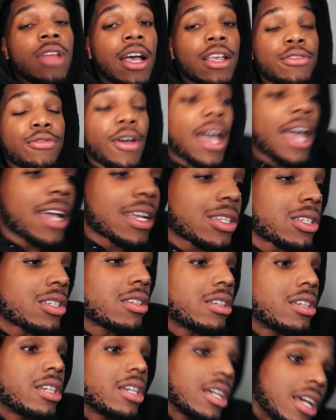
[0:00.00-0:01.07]
That's facts.
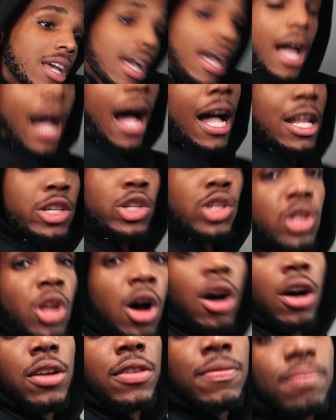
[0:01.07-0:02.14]
I just
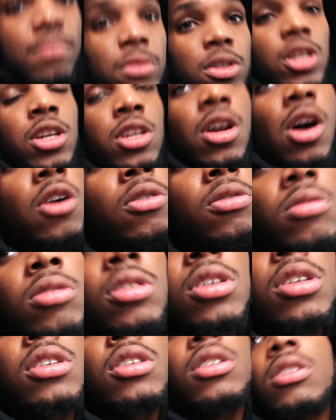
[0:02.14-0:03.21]
thought,
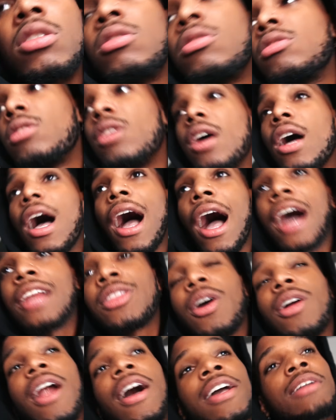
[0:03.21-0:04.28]
I
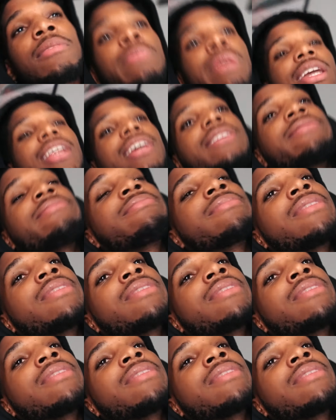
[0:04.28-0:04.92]
thought I could beat it.